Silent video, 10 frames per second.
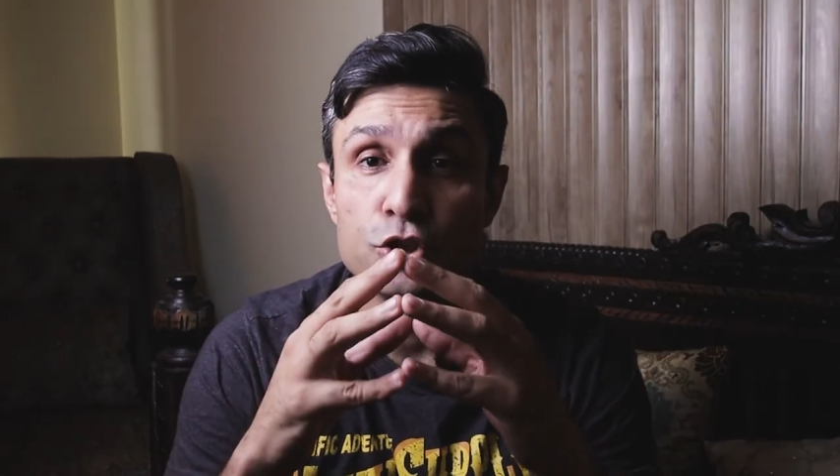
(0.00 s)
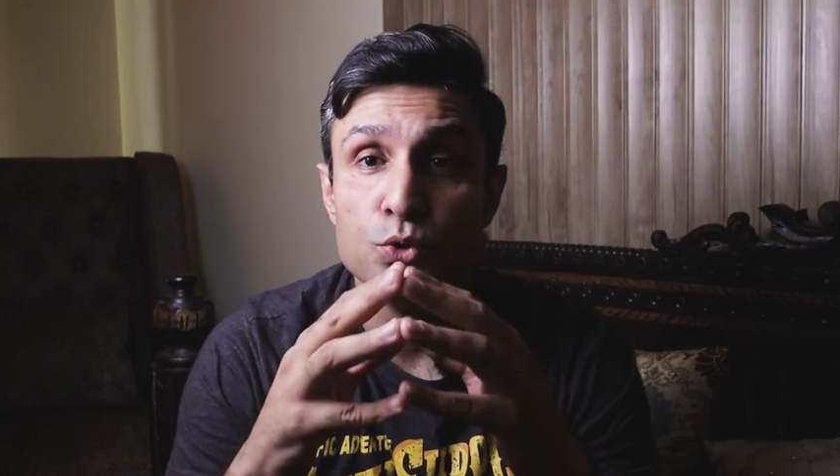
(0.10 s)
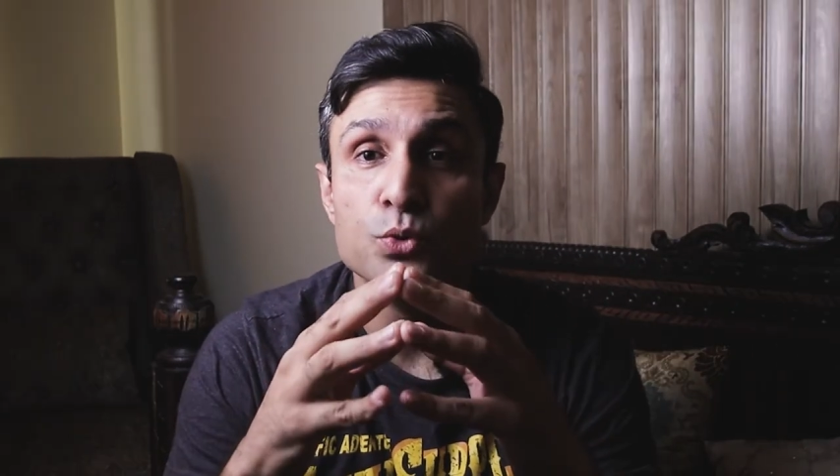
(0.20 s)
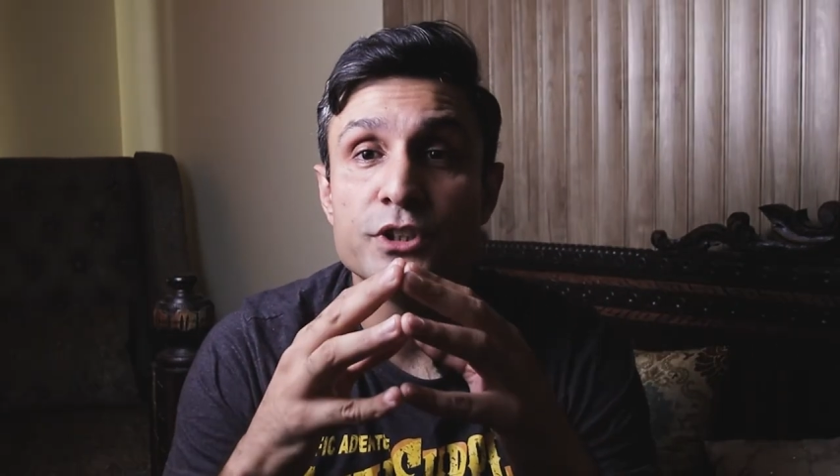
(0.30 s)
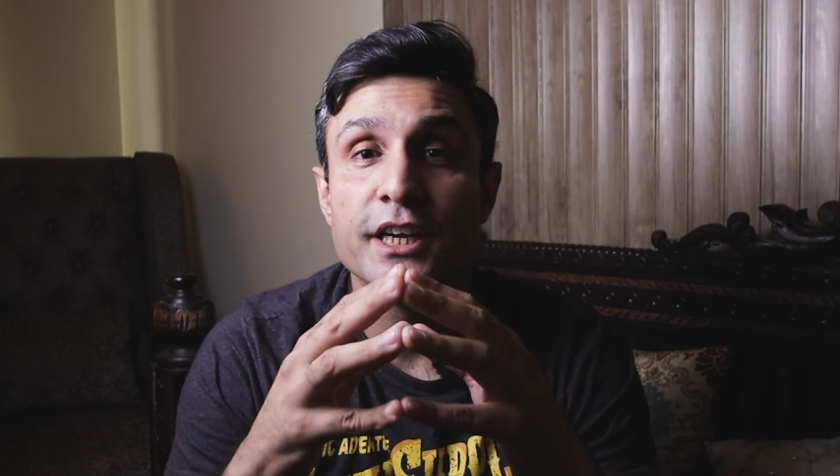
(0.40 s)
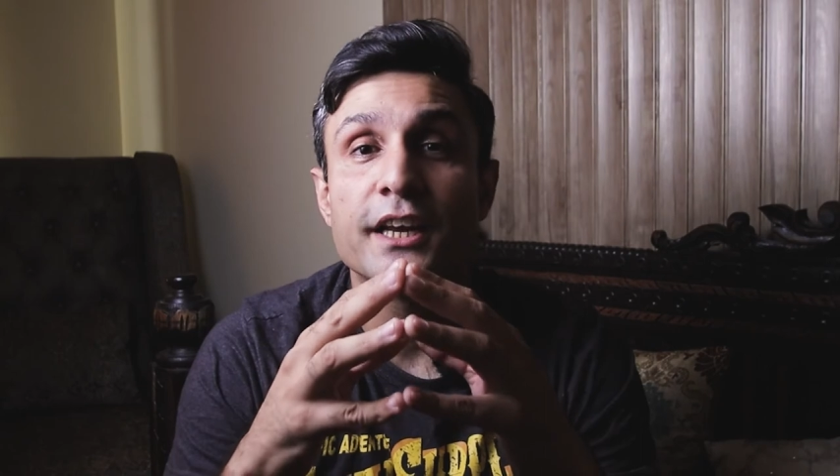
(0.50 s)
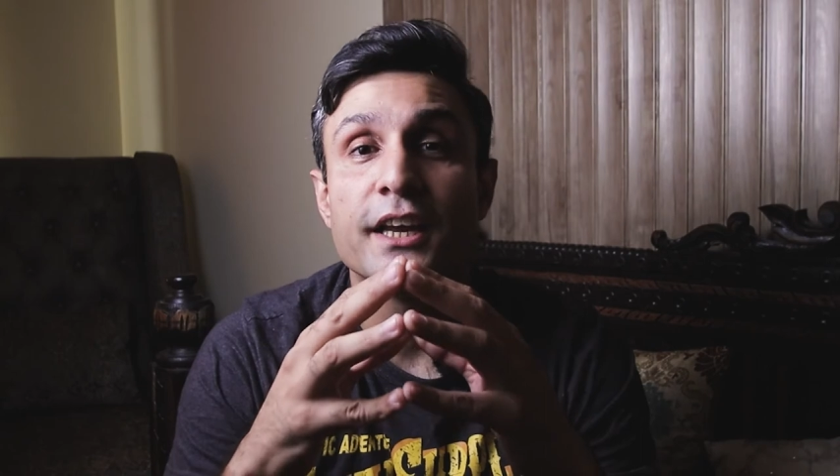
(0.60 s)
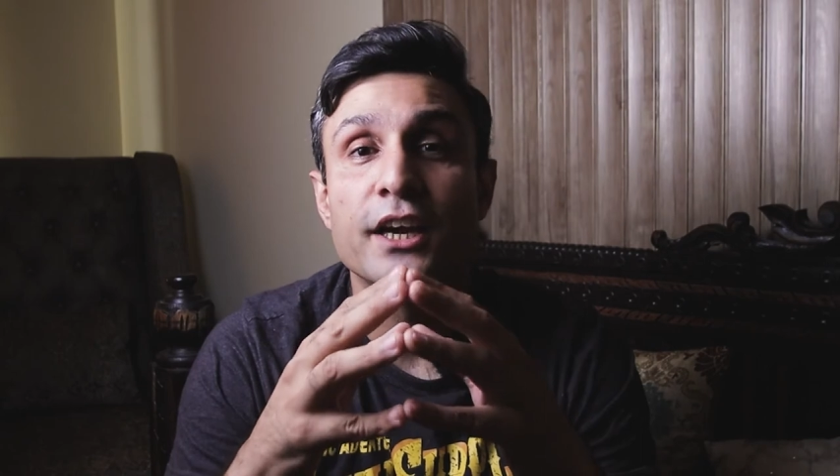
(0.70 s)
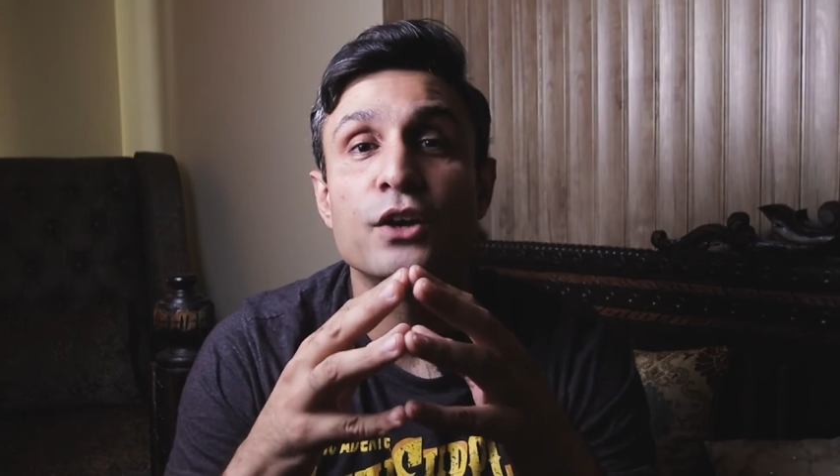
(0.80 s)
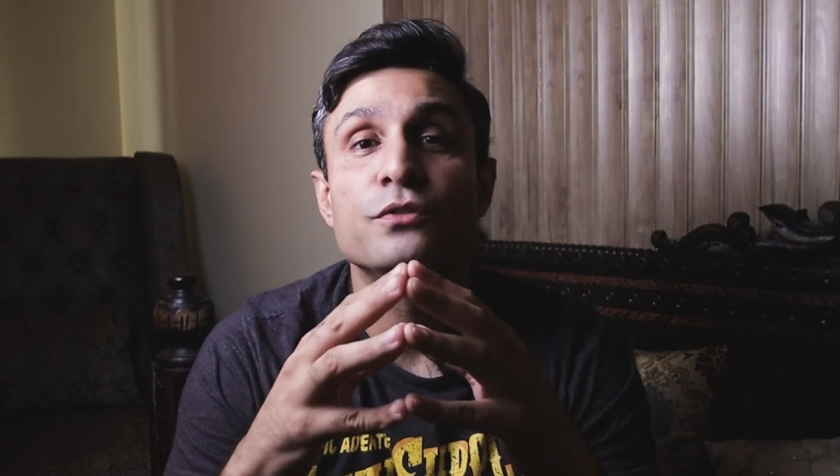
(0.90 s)
do take
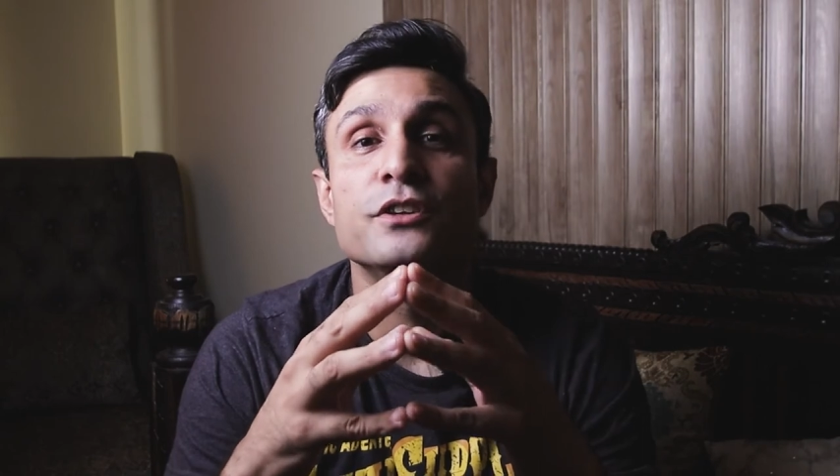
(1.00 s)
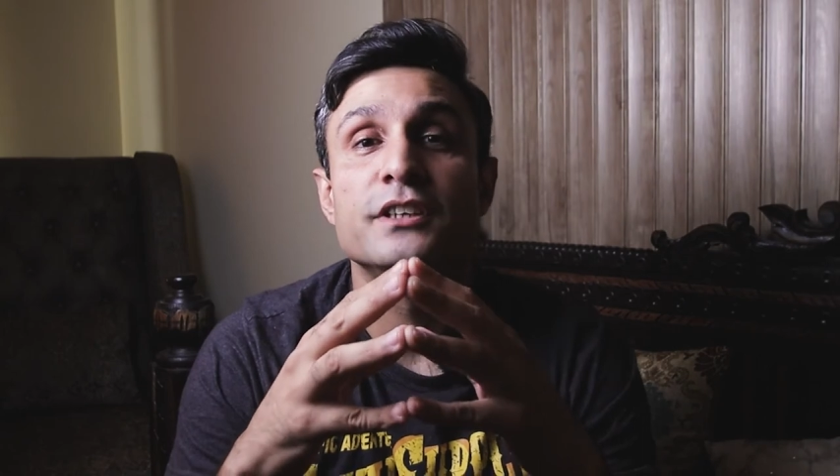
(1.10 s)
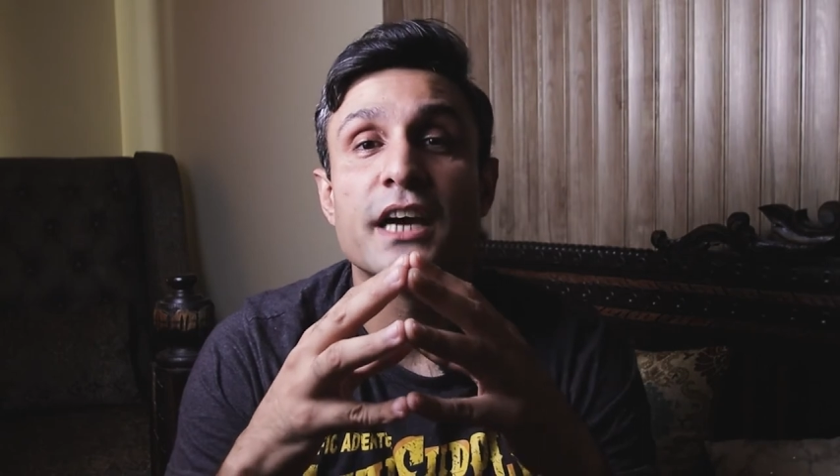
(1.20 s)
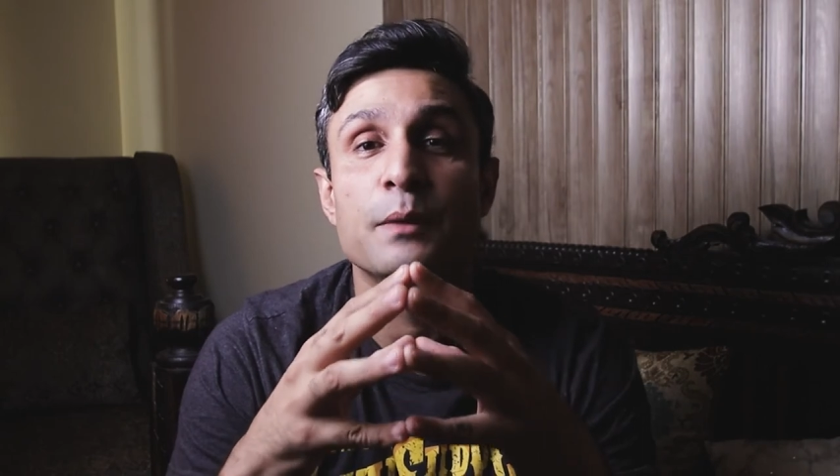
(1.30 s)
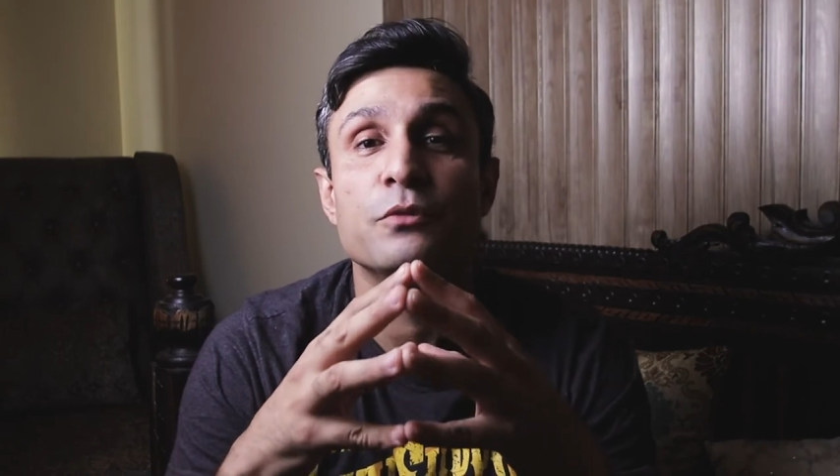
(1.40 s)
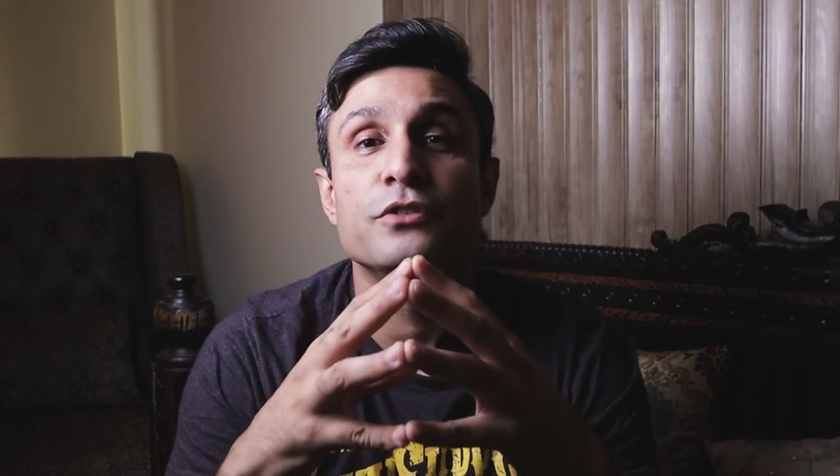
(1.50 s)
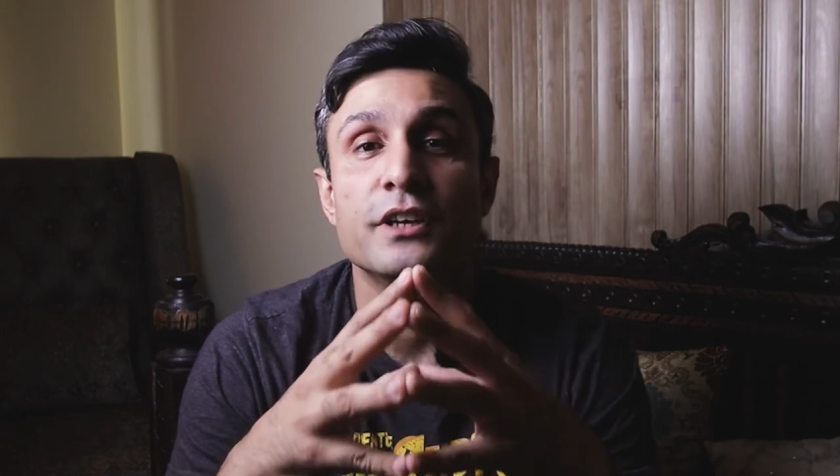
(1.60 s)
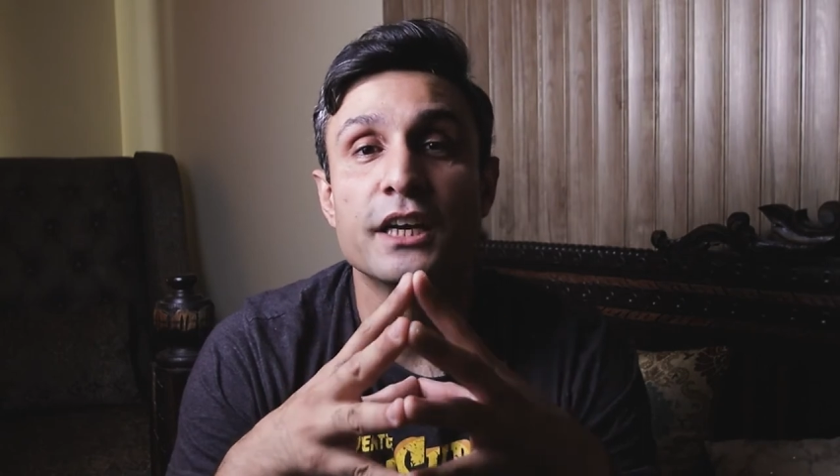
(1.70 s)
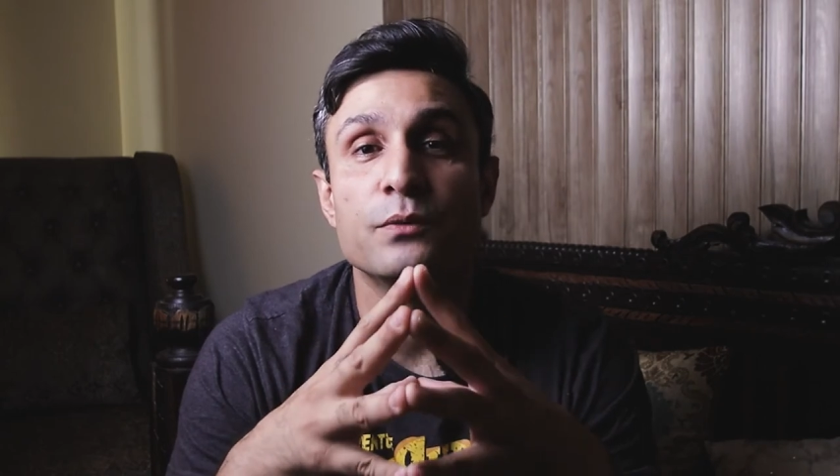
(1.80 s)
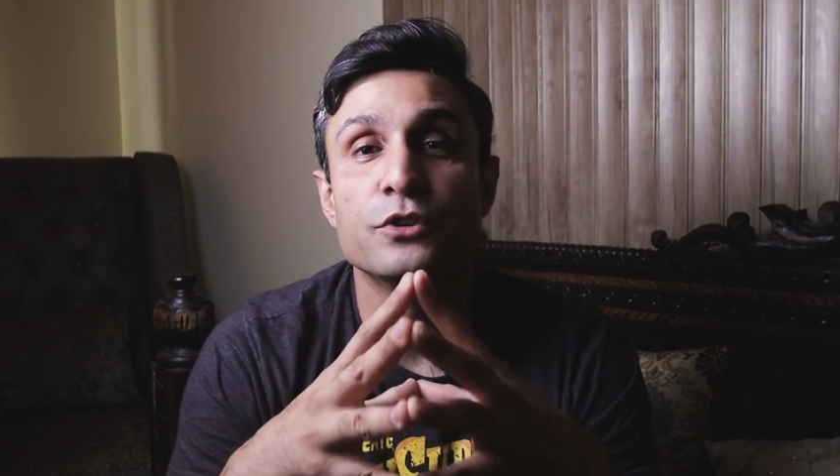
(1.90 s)
care of the time of the
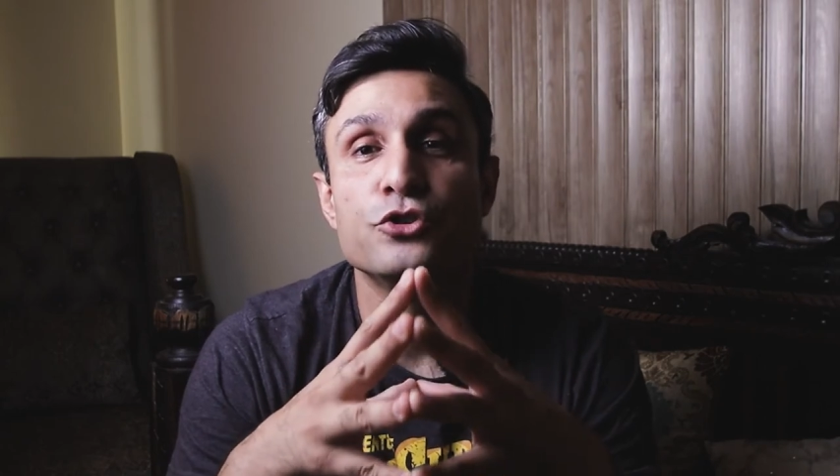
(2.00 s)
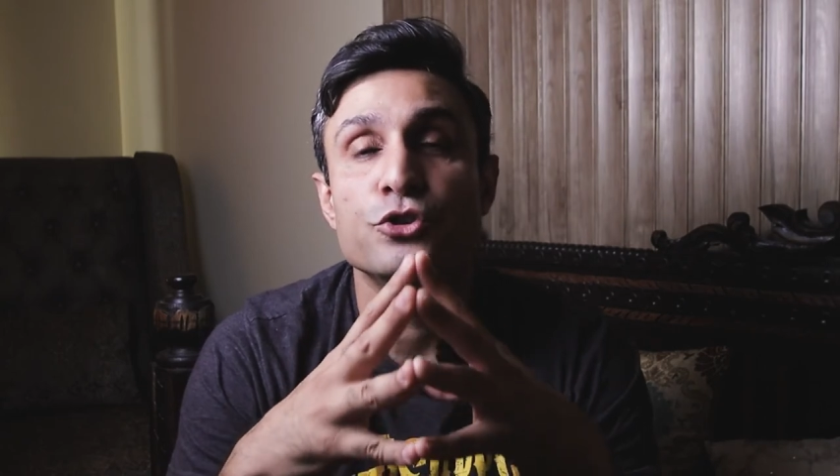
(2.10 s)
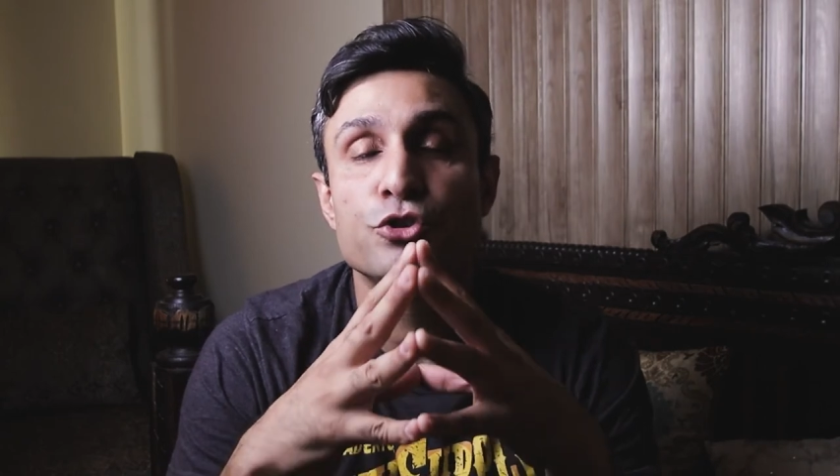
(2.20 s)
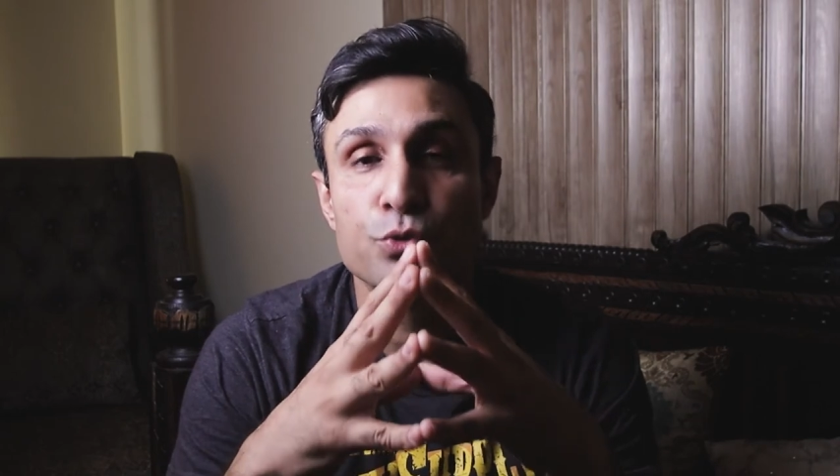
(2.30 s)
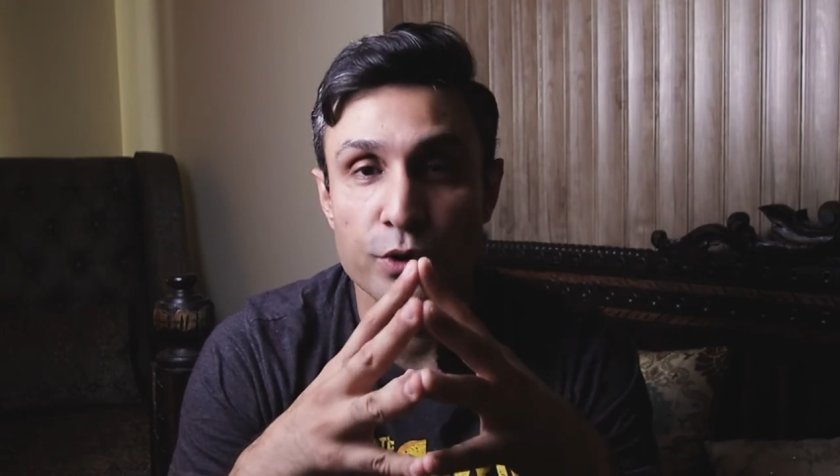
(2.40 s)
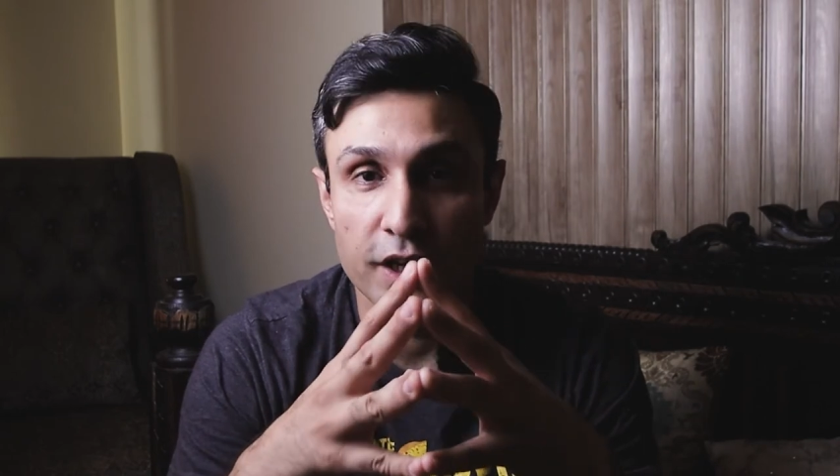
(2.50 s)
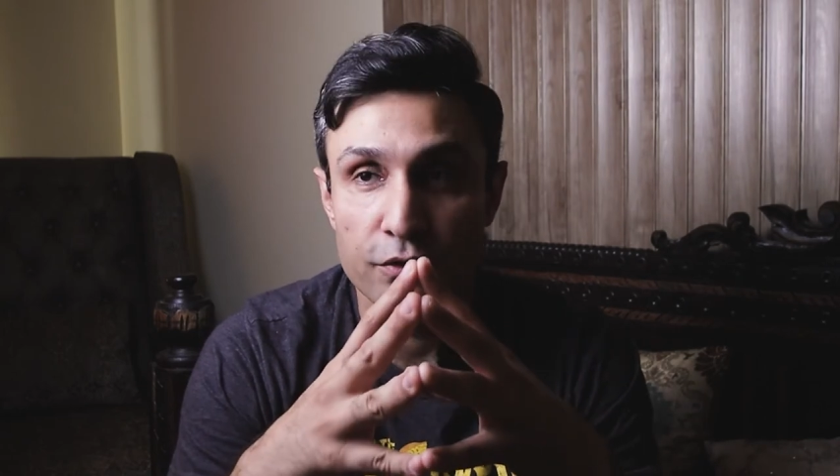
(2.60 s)
day in which you're shooting.